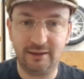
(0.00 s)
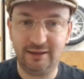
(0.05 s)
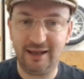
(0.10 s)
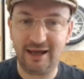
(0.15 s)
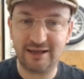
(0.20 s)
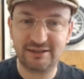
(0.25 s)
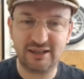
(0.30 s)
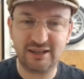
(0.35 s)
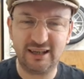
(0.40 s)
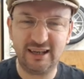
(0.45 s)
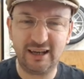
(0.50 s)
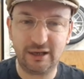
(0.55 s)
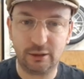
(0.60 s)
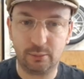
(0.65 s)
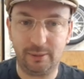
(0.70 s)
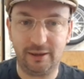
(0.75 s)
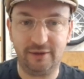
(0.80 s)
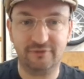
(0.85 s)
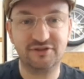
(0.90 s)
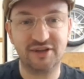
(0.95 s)
Lacked a
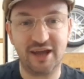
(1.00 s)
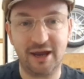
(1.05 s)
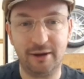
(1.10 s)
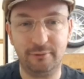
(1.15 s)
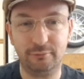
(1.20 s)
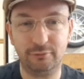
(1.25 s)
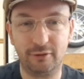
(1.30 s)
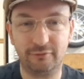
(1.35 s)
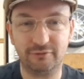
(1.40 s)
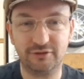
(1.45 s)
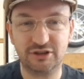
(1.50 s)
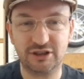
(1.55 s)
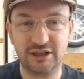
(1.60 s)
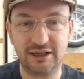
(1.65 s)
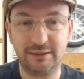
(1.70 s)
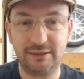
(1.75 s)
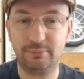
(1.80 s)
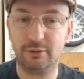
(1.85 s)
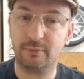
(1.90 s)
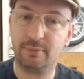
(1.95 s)
little bit of sound,
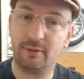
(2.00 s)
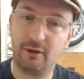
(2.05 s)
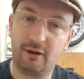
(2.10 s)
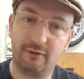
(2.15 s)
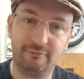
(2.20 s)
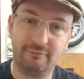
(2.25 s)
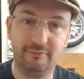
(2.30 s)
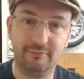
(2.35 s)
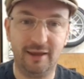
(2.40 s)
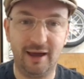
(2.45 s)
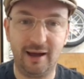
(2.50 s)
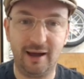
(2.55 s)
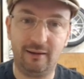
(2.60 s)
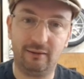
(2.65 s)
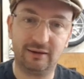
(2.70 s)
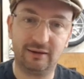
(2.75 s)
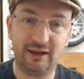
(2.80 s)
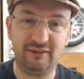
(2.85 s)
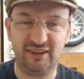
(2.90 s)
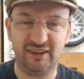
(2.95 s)
obviously, but apart from that,
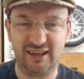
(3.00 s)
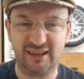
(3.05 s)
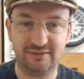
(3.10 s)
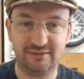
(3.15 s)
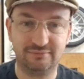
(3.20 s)
I'll give it a,